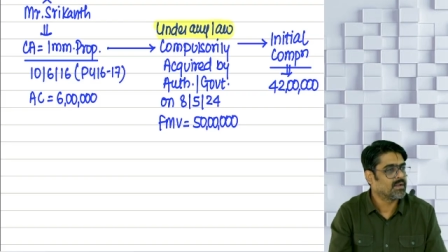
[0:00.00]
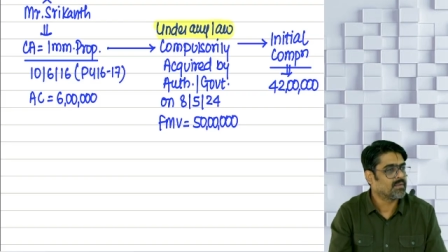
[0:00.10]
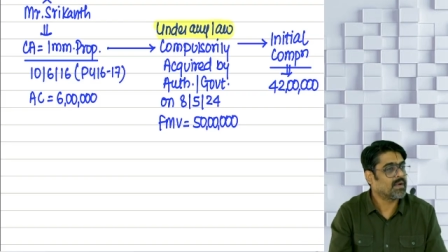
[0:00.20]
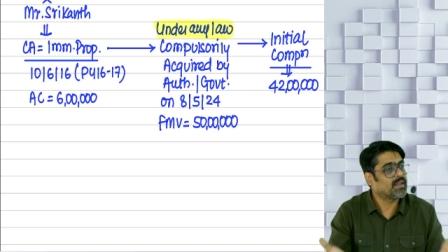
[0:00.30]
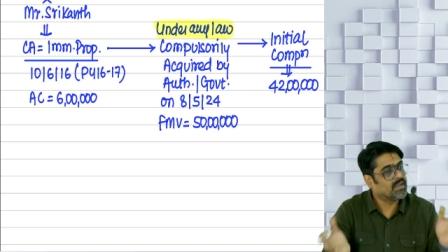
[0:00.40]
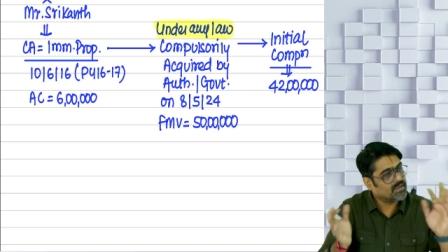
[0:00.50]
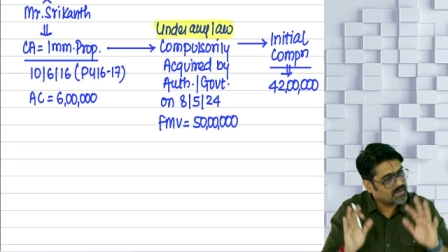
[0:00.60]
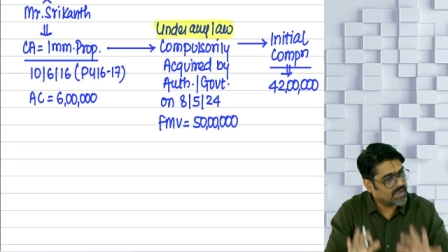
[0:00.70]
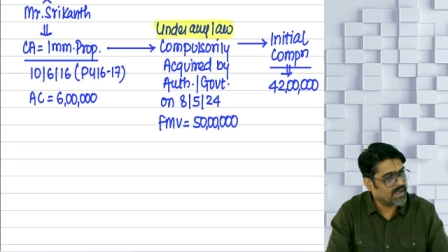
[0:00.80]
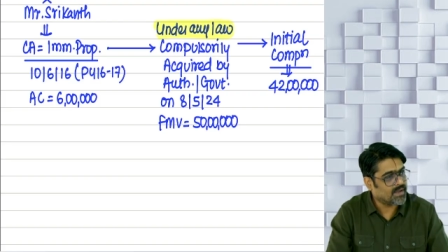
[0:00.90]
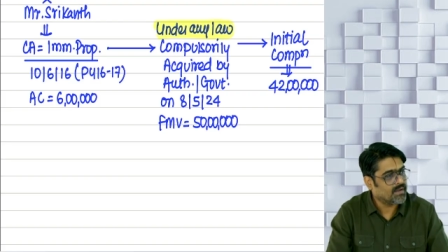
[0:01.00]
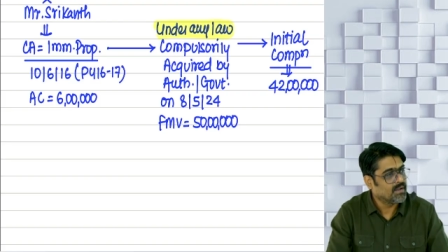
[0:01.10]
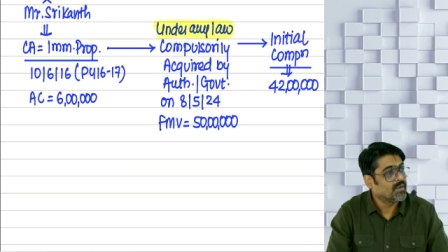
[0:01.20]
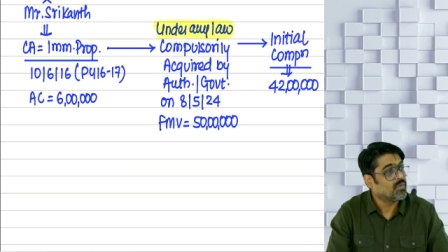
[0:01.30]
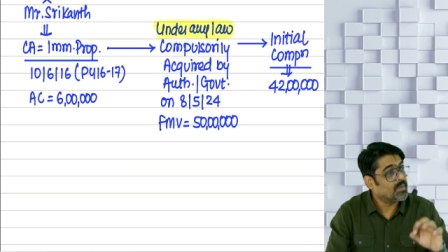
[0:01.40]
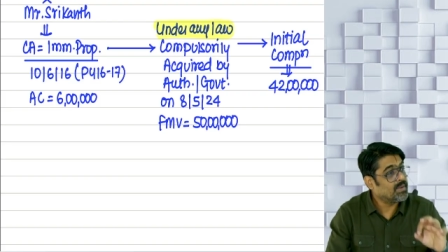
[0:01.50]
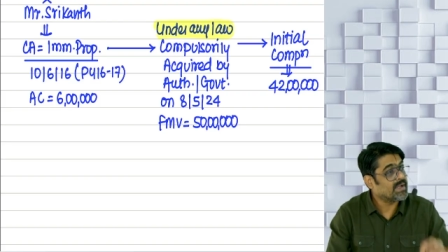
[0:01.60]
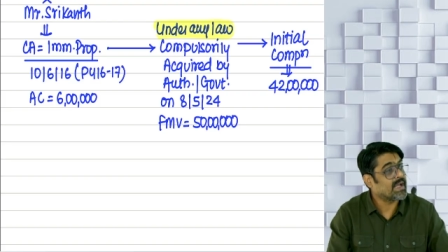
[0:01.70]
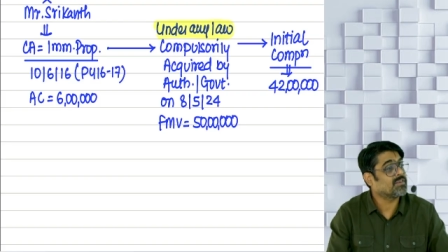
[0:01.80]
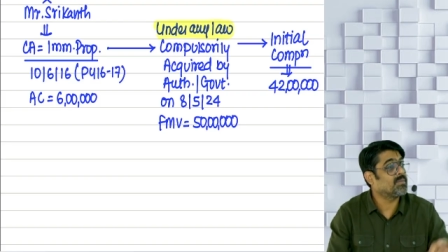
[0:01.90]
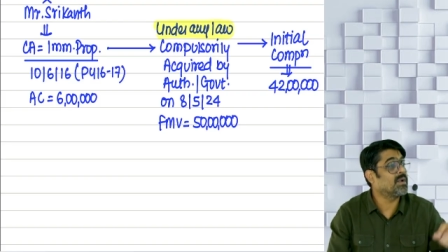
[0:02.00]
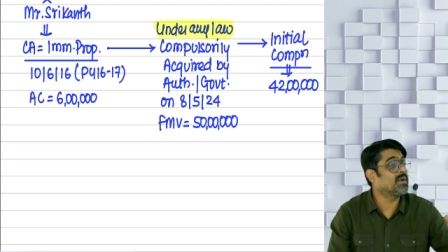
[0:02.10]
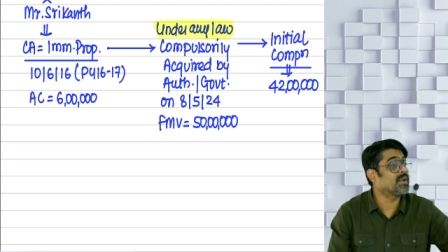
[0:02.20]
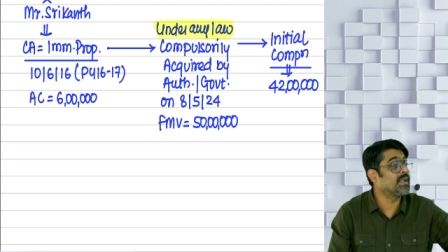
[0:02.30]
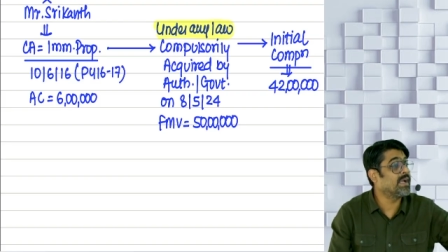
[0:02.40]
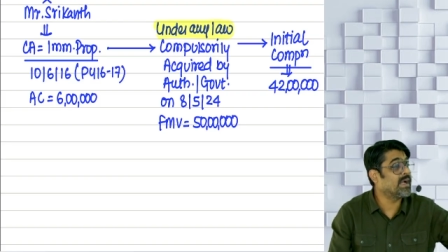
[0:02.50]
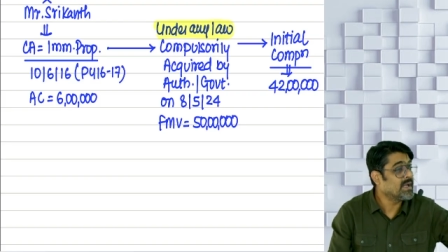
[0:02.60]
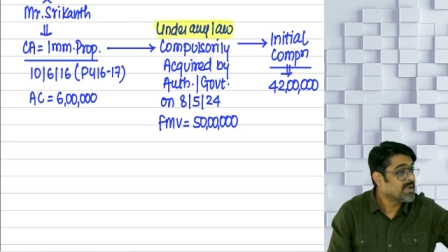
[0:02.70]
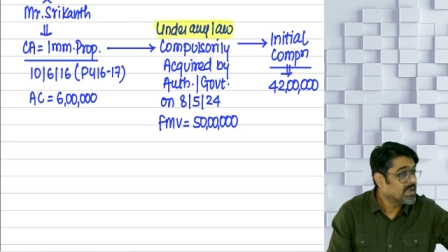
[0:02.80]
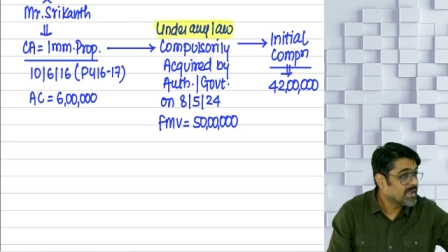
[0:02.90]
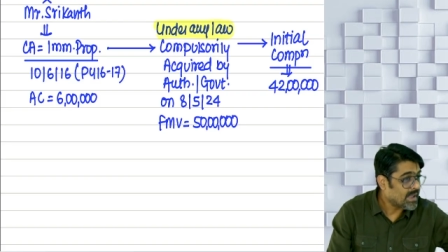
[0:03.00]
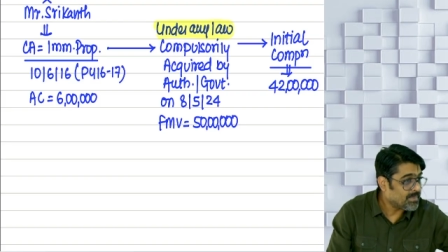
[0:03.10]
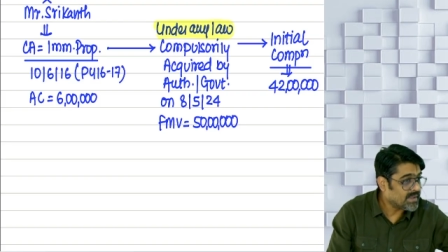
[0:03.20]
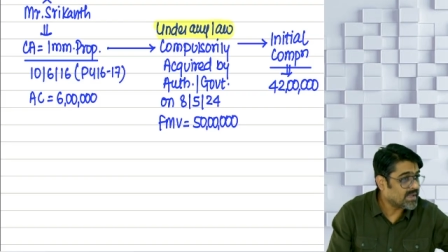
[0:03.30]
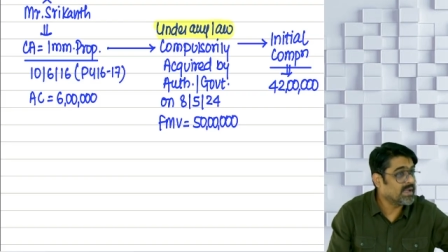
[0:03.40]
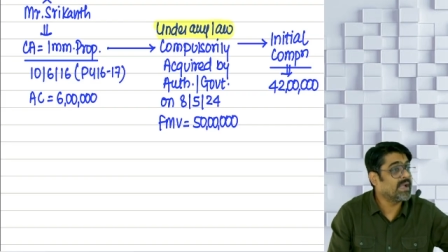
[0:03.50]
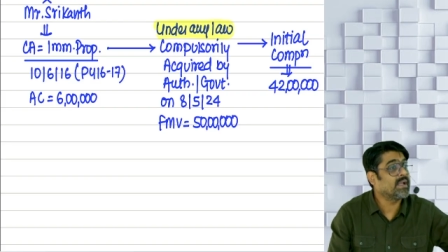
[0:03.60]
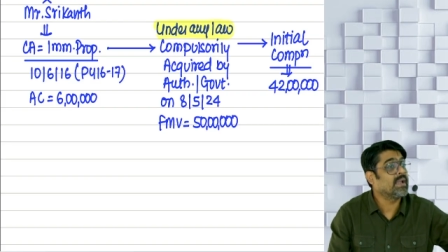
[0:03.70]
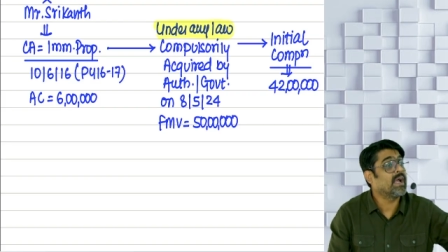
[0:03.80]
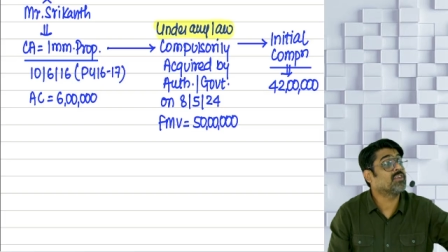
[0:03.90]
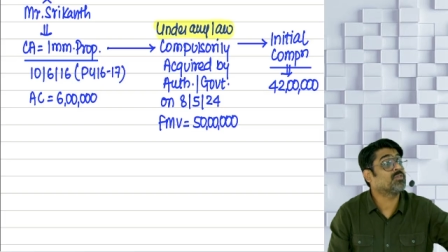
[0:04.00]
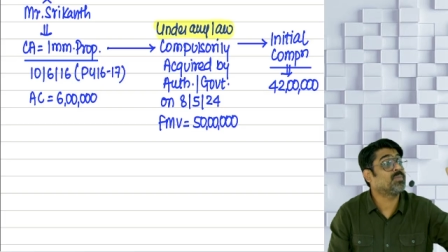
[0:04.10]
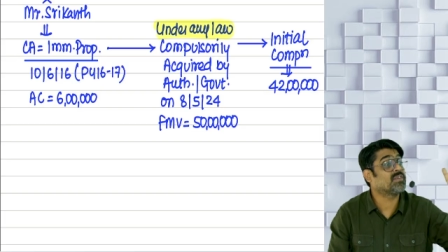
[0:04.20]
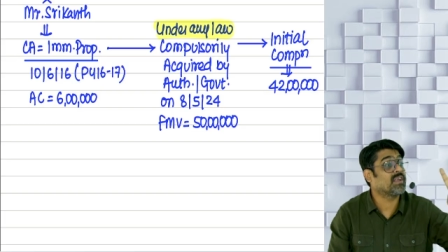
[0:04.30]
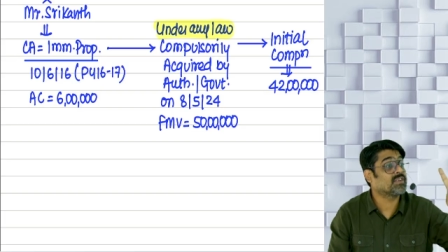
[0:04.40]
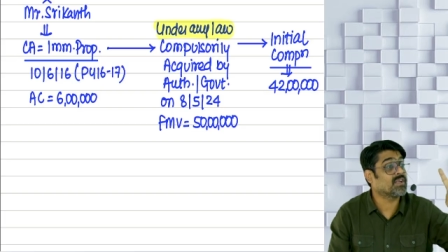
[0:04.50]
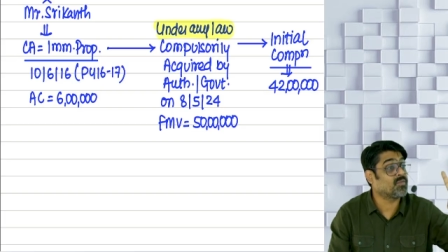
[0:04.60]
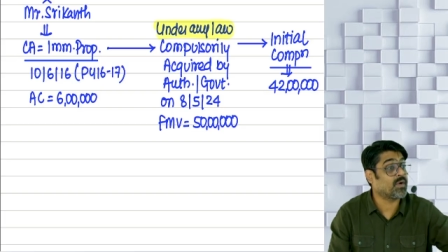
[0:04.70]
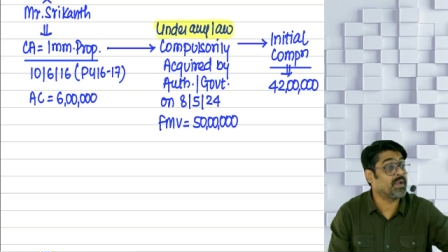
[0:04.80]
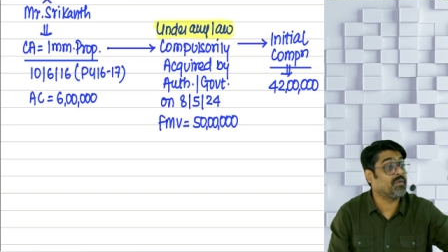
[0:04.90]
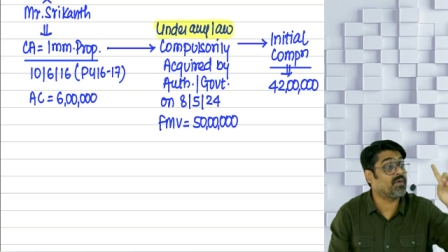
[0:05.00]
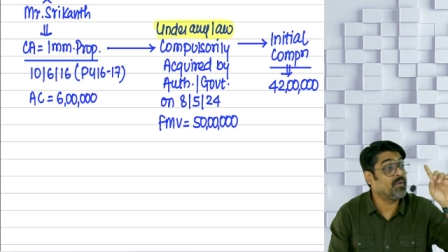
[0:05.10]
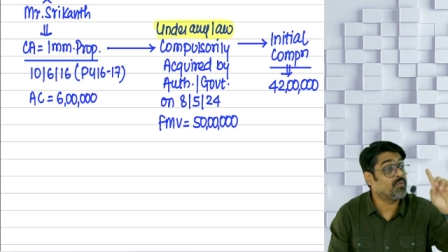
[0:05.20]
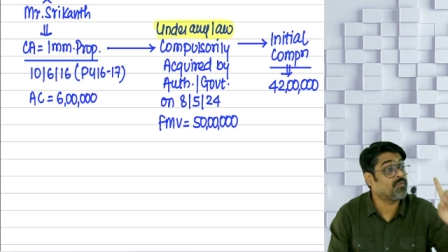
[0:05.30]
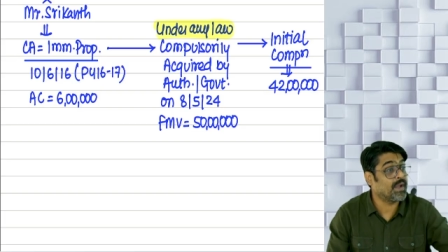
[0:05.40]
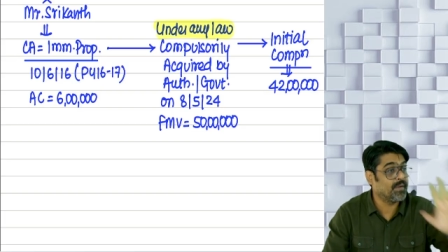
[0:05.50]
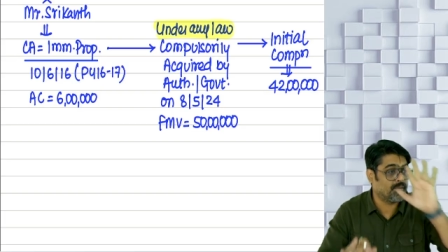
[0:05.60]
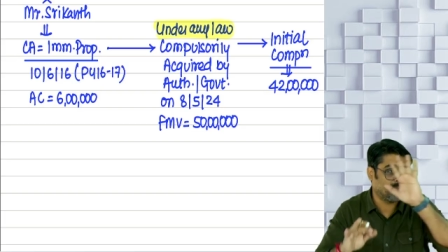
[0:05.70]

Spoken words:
But this gain will be taxable under the head capital gain as per section 45(5).